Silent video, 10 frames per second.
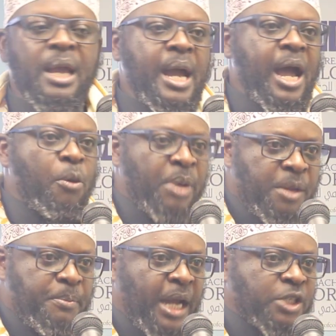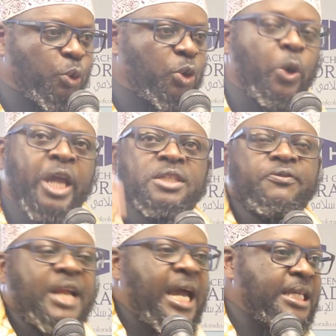How many birds with wings
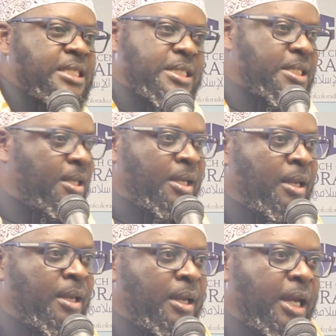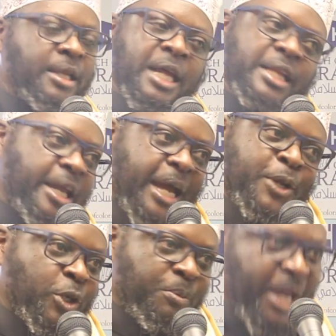flies and then they
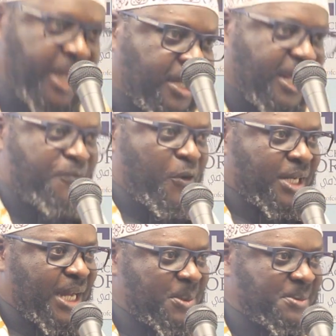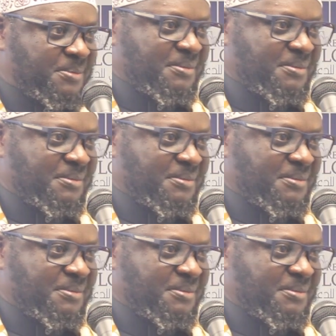cannot make it, they fall down?